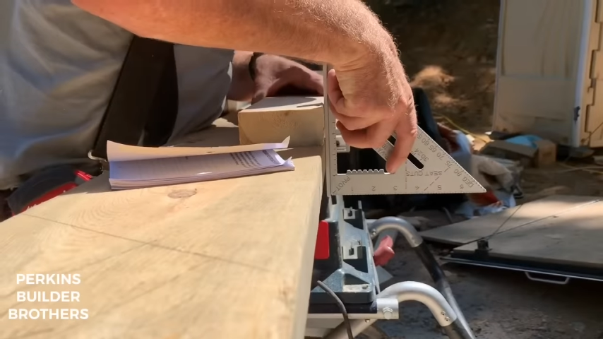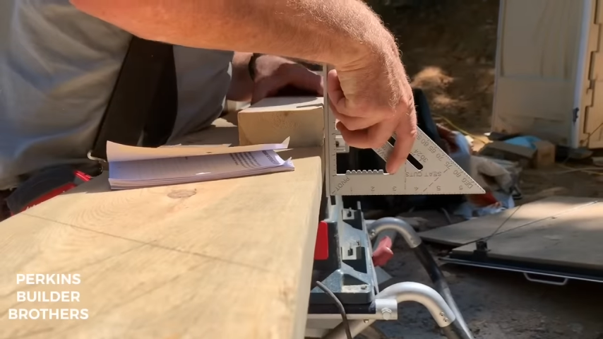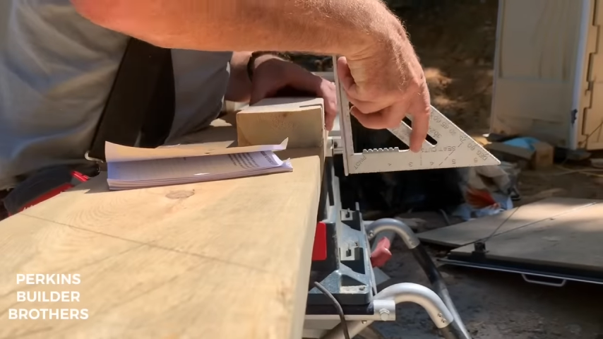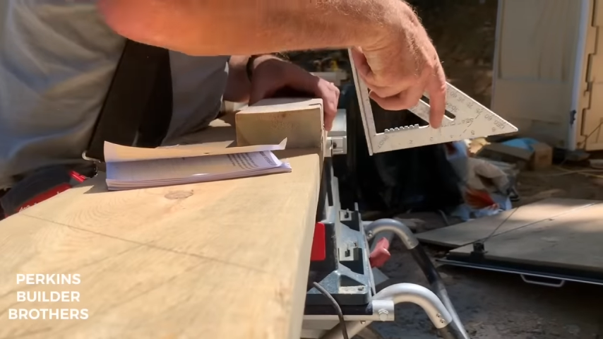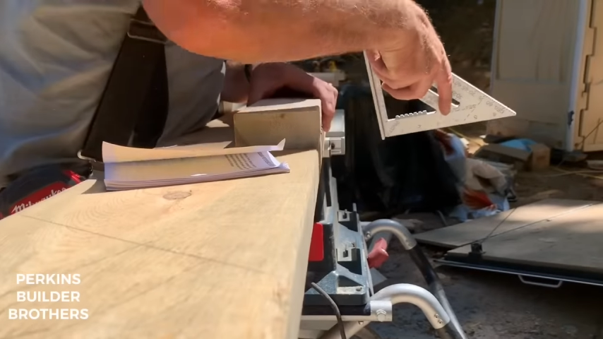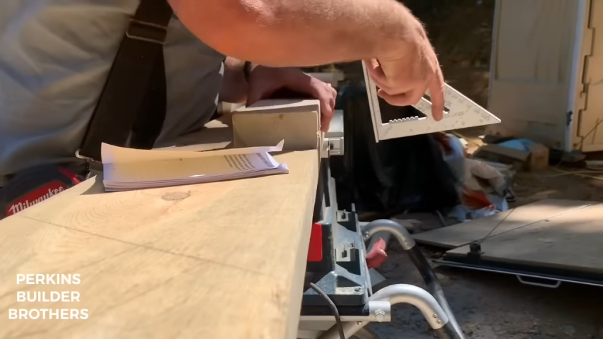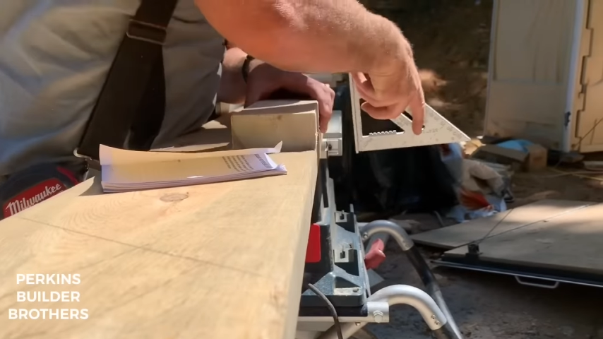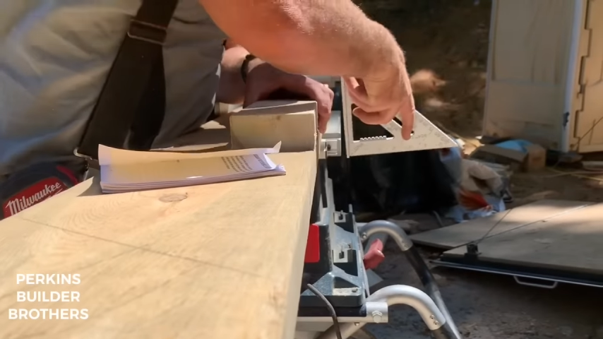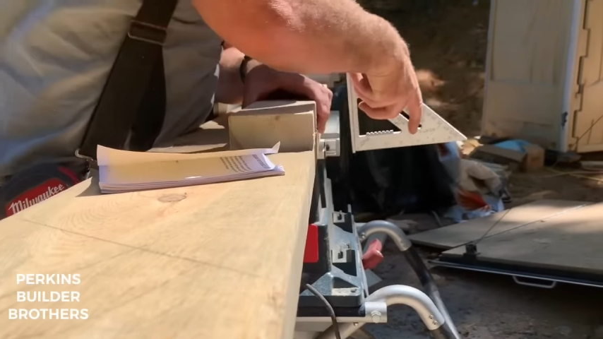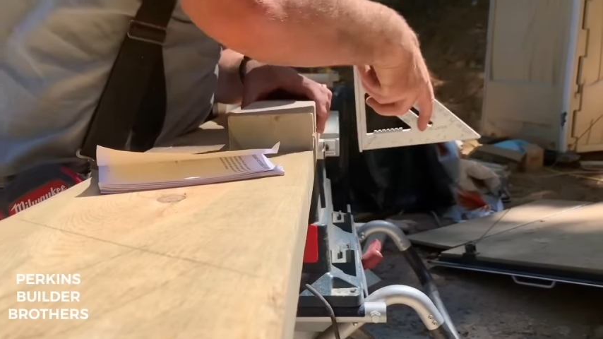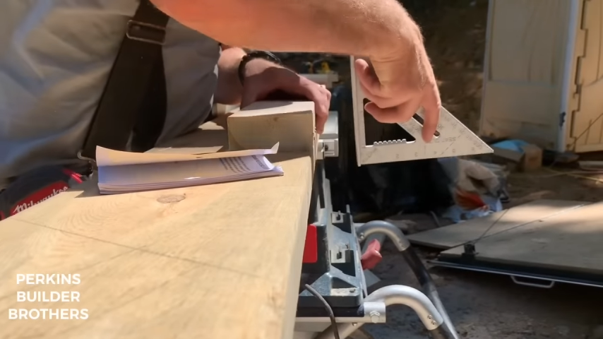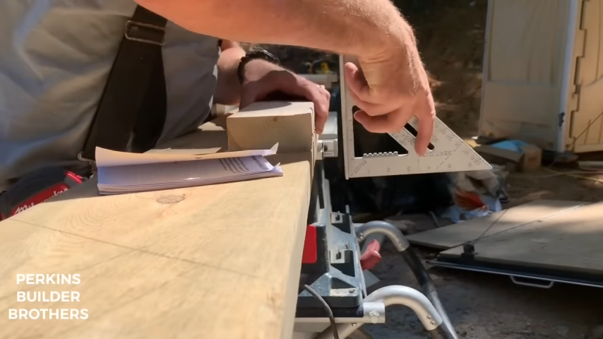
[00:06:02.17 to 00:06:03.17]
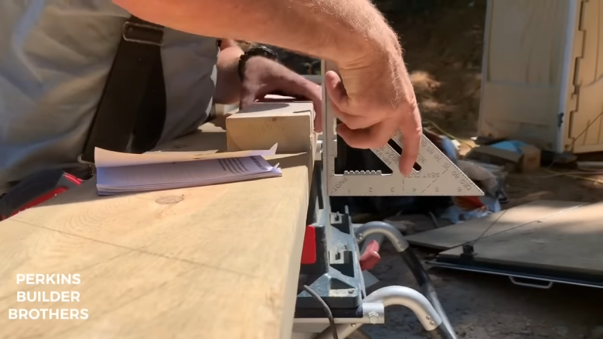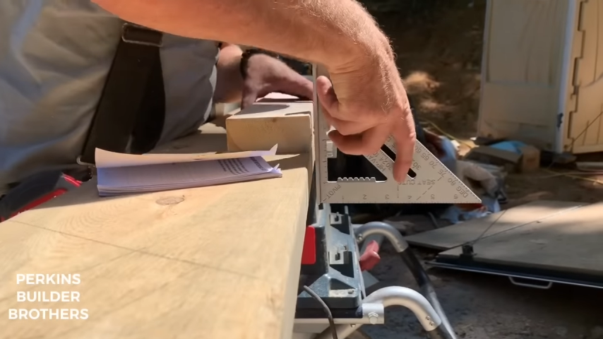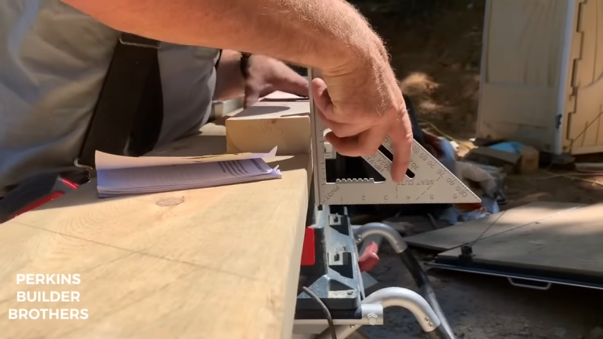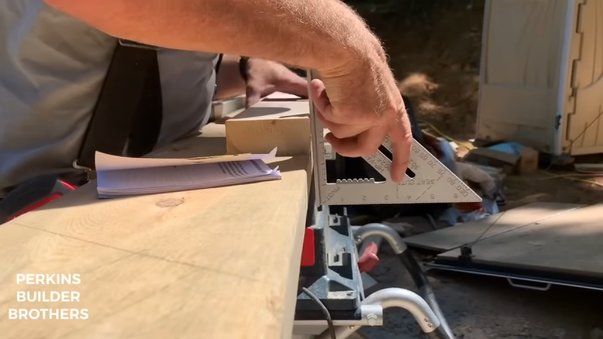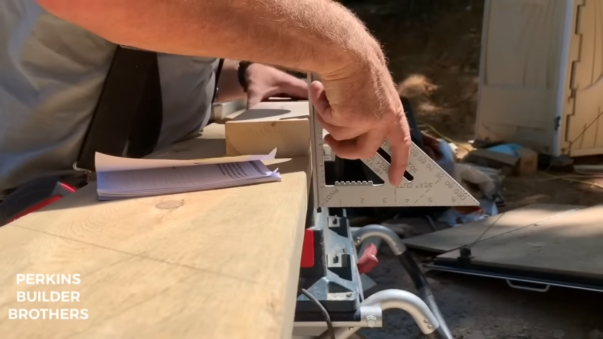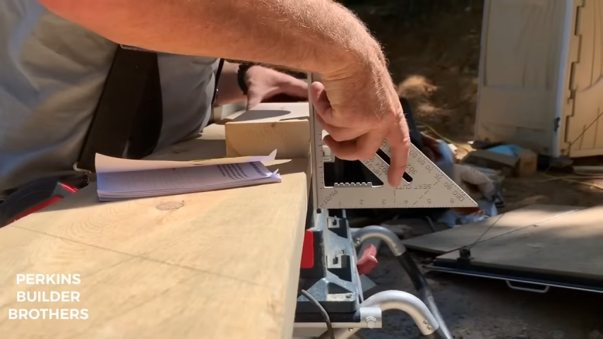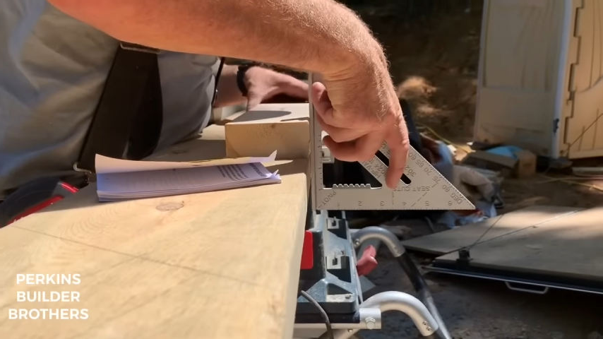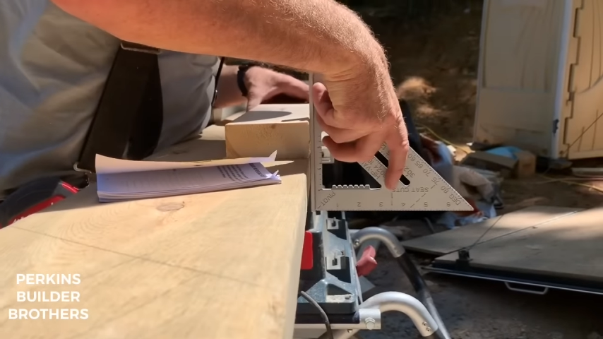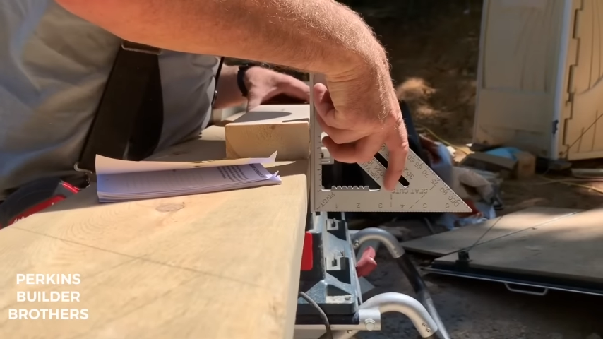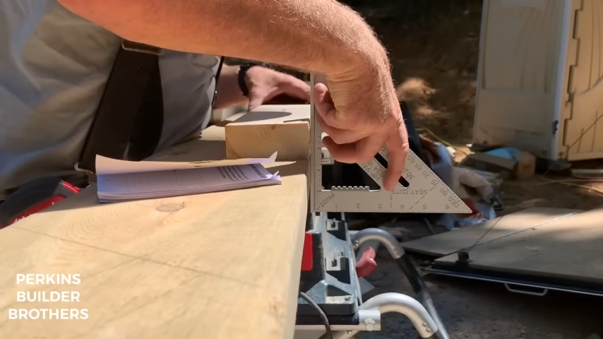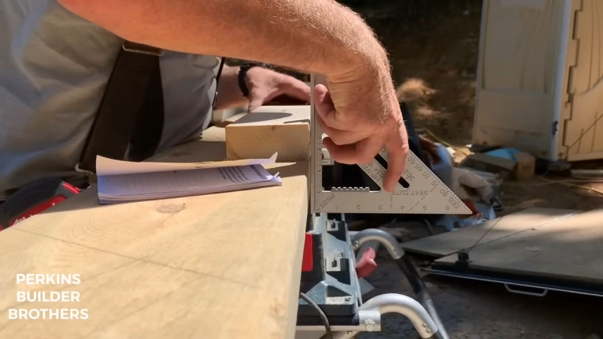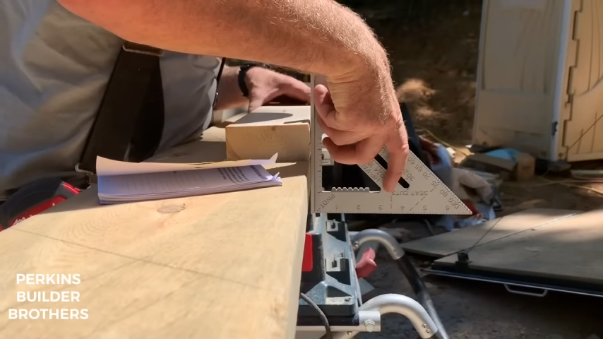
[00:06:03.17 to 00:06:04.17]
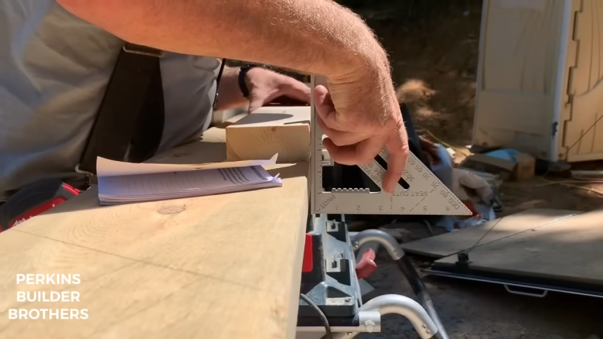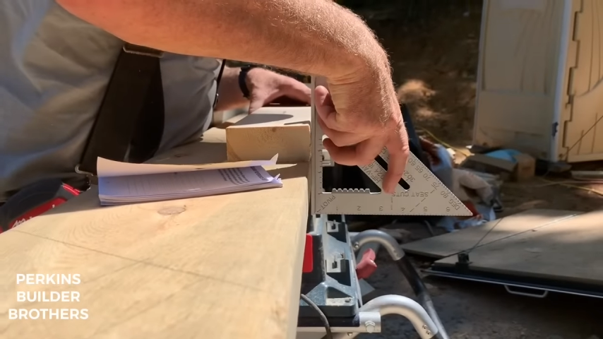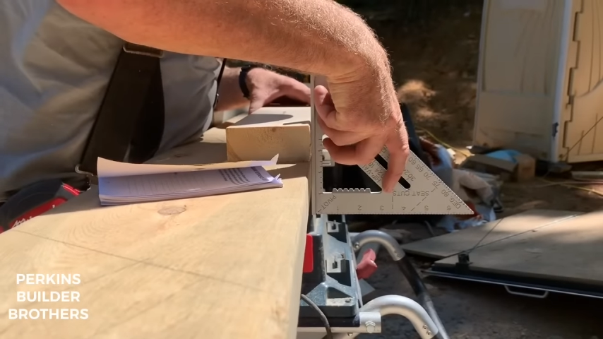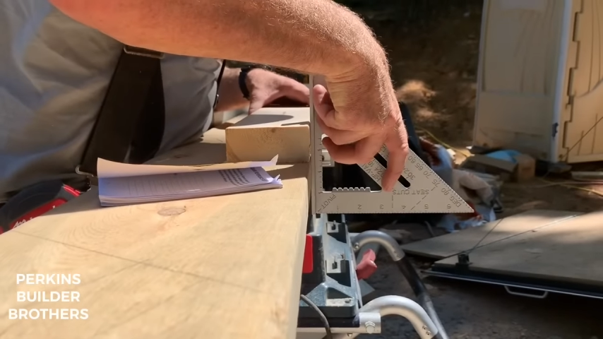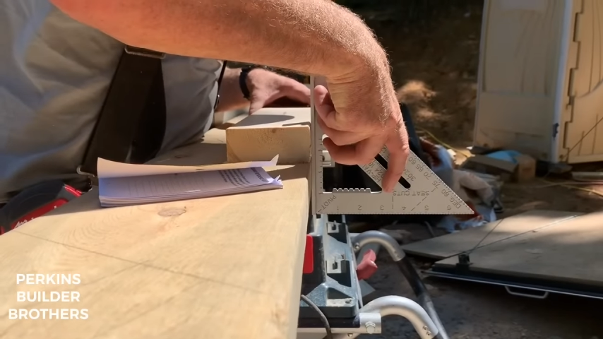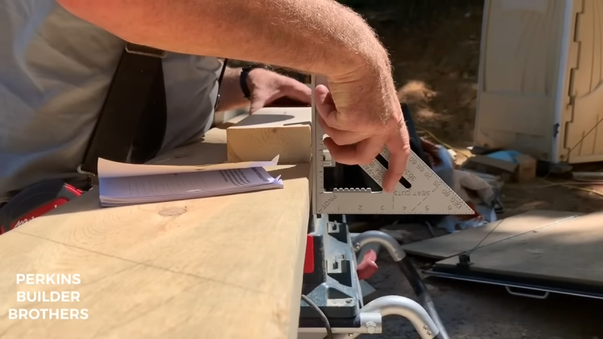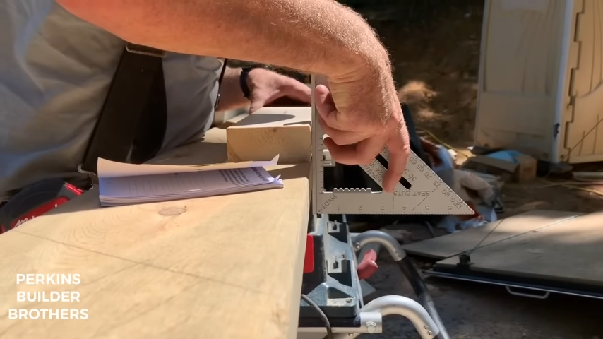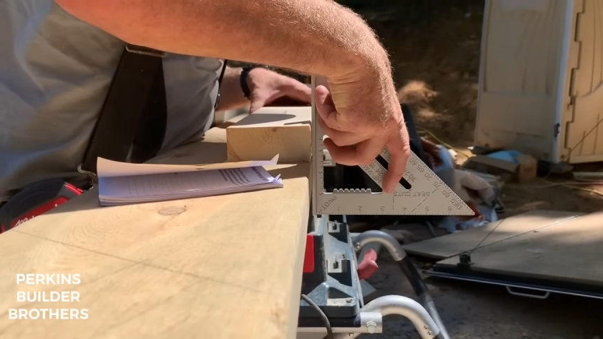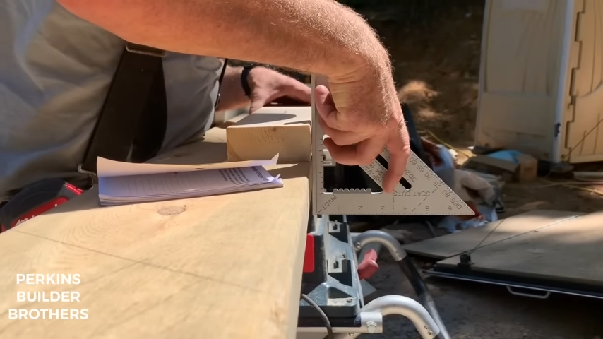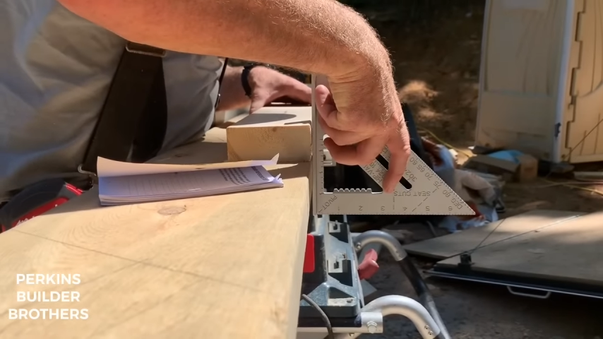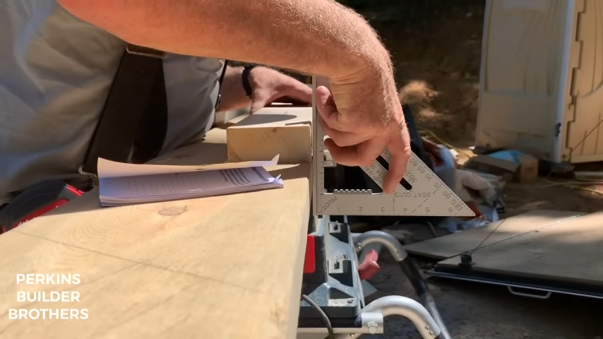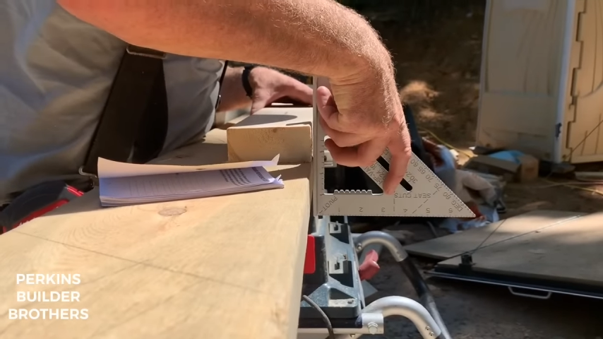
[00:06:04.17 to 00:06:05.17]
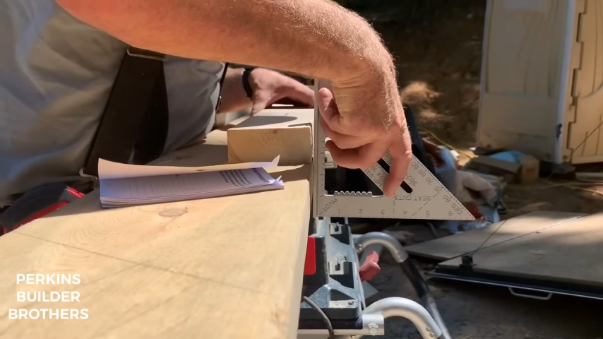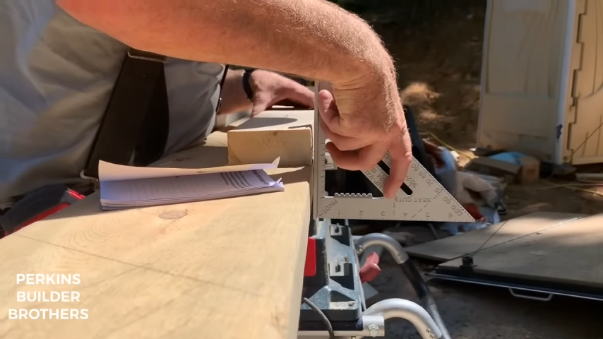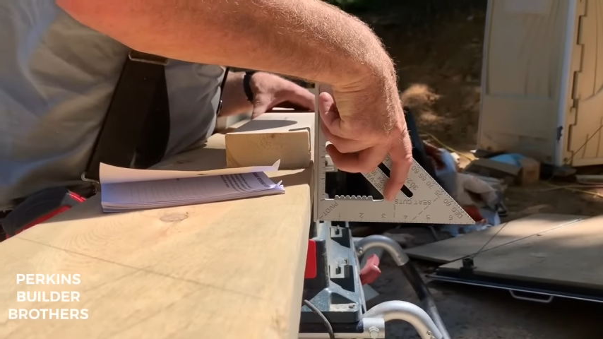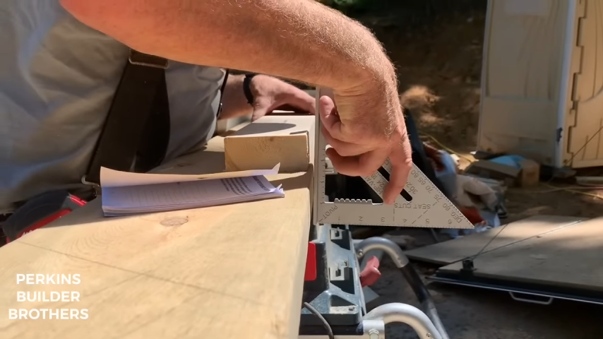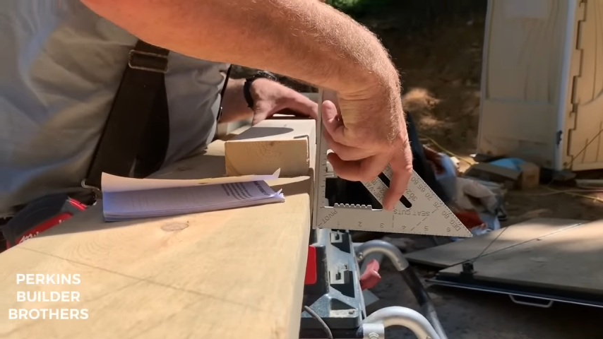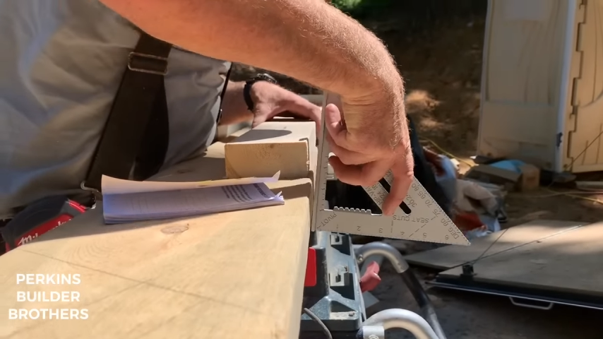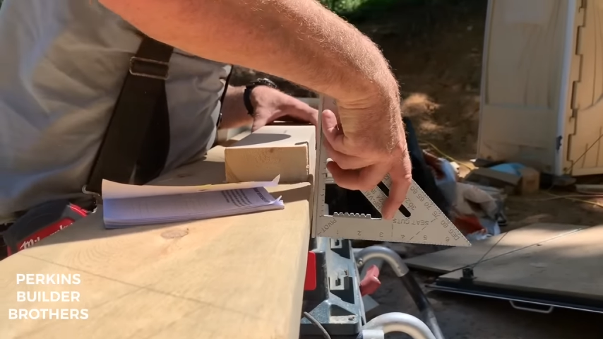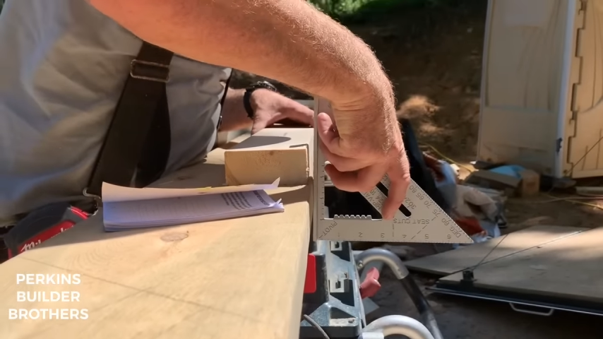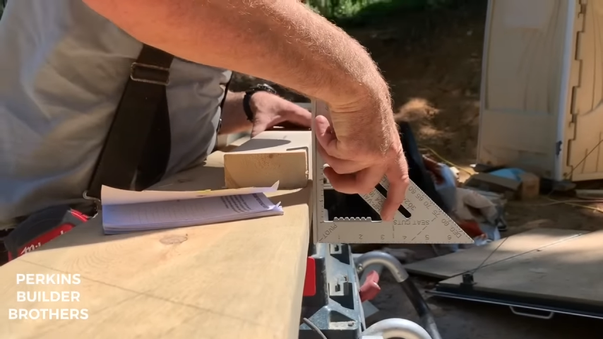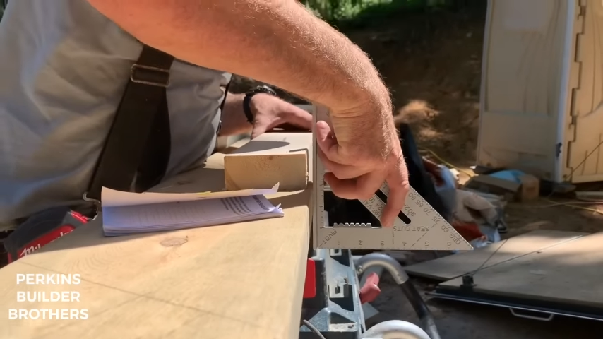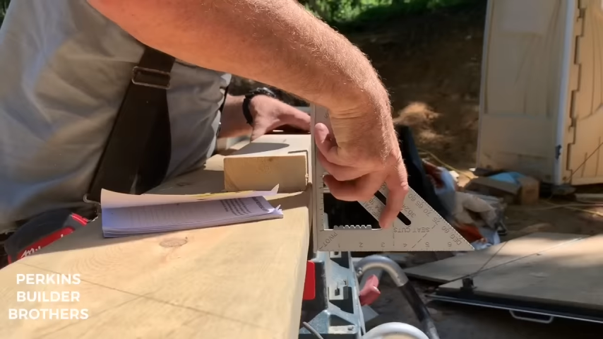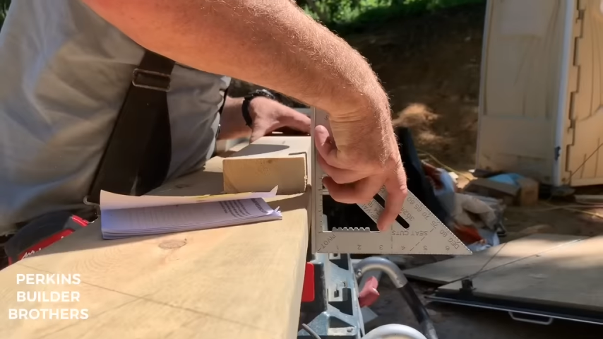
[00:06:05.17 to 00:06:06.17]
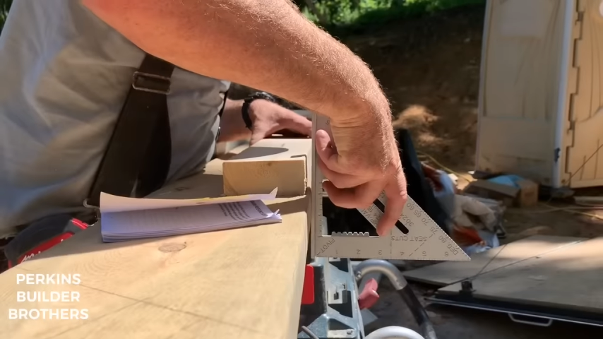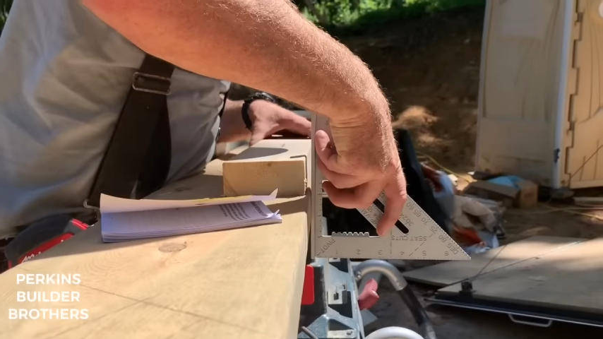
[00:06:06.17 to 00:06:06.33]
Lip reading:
No face is visible, so there are no lips to read.